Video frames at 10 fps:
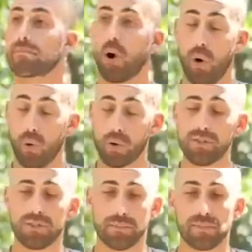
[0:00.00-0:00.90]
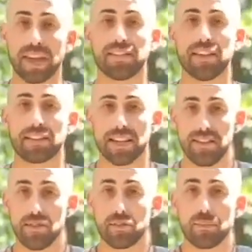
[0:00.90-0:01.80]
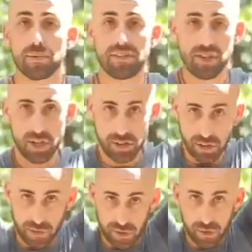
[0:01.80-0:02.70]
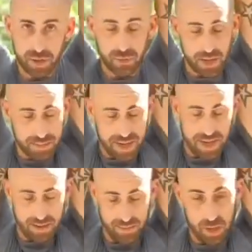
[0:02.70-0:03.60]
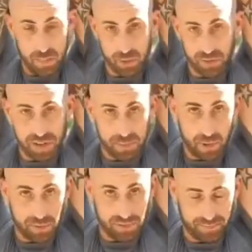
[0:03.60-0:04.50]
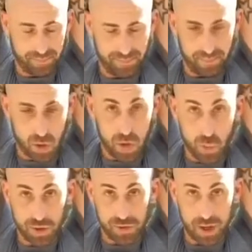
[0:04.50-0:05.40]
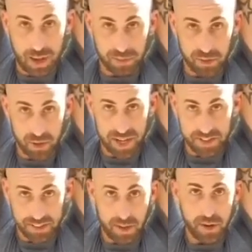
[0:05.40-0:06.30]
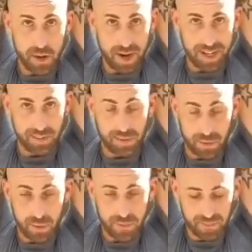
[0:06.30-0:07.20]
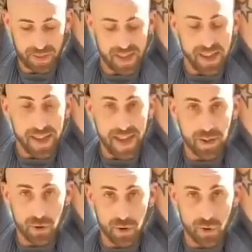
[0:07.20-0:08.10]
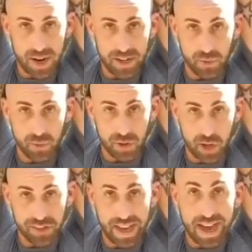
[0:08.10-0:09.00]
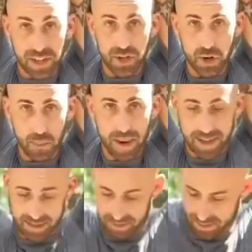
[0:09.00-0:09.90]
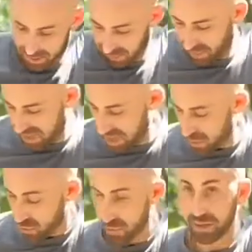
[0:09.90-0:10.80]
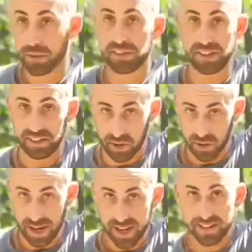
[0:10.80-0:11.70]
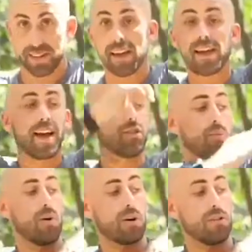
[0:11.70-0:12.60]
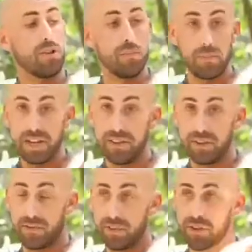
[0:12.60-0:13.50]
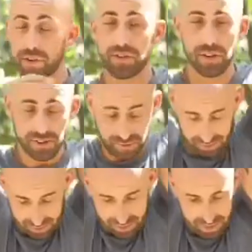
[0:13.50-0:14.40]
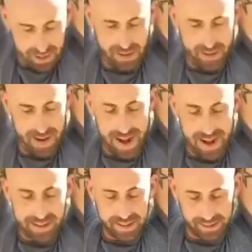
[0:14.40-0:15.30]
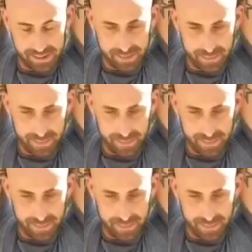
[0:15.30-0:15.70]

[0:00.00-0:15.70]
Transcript: hold, and then get into the position. The first one will be the Monofin Pose. You want your arms straight, your head through, and you try to not arch your back. So here you try to stay straight and to work on the mobility of your shoulders, like this.